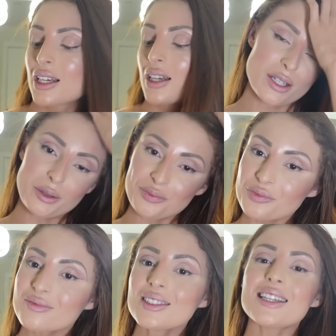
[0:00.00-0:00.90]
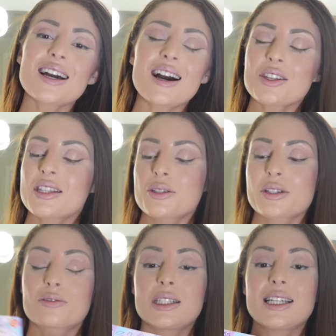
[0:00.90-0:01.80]
so yeah, I thought this was
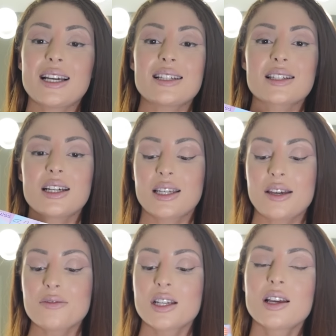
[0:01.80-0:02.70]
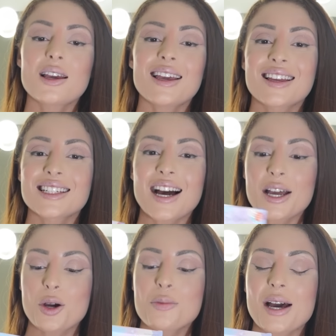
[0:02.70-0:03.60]
a really nice gift and I
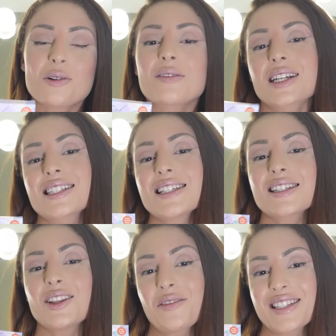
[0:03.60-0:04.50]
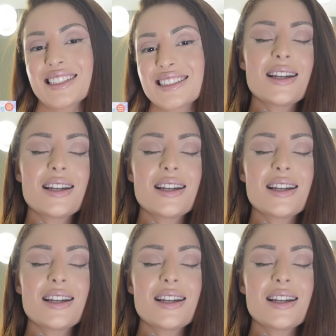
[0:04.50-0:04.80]
hope that whoever gets this loves it.